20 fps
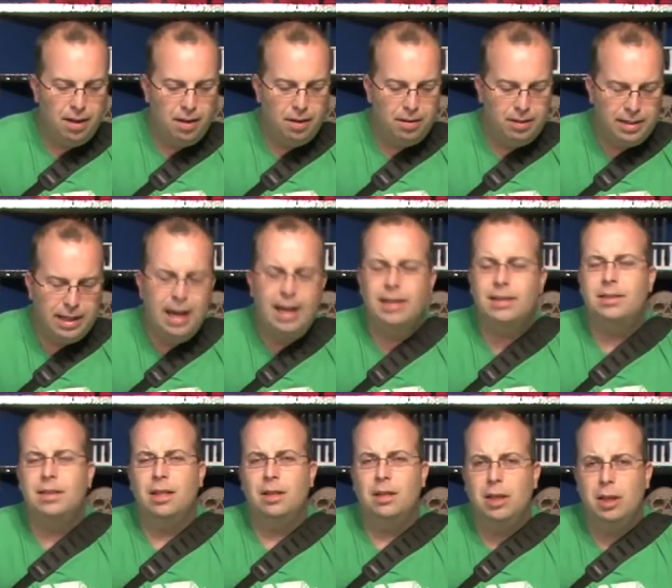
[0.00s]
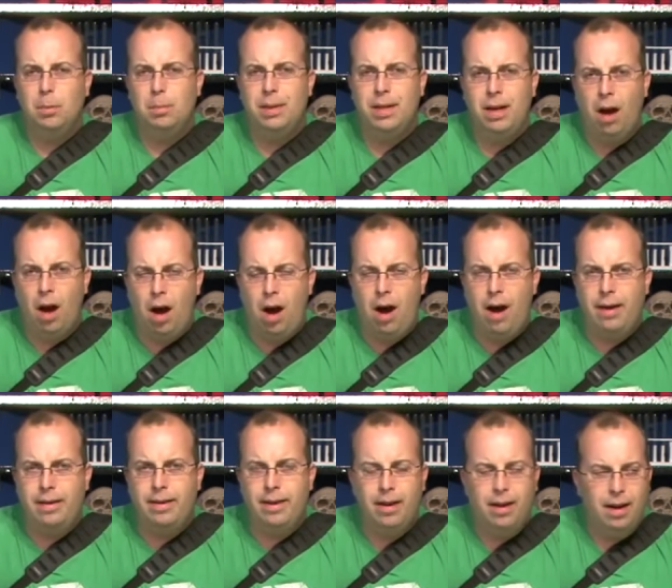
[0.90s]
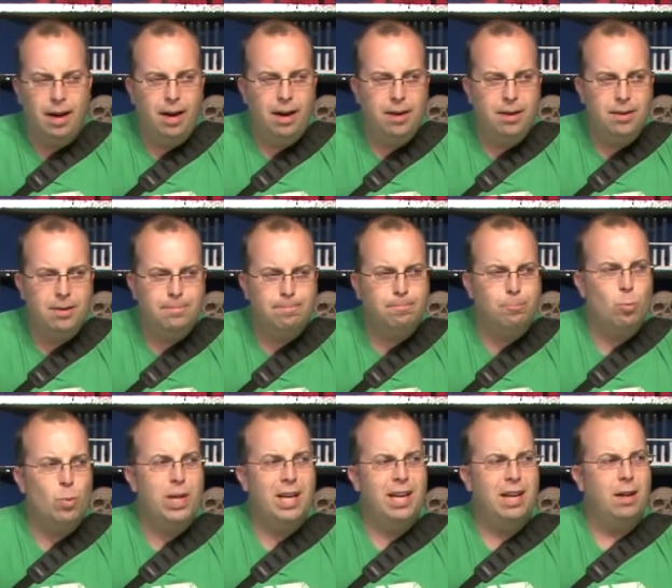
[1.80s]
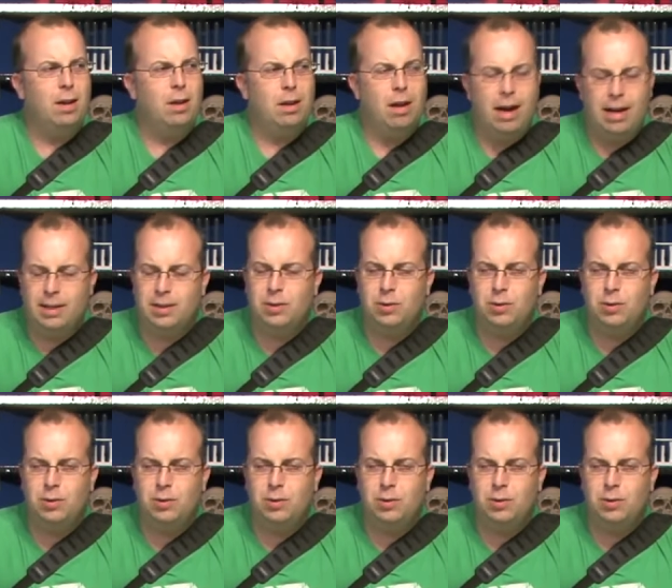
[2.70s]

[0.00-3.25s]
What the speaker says: yeah, it's a little bit odd. We get a lot of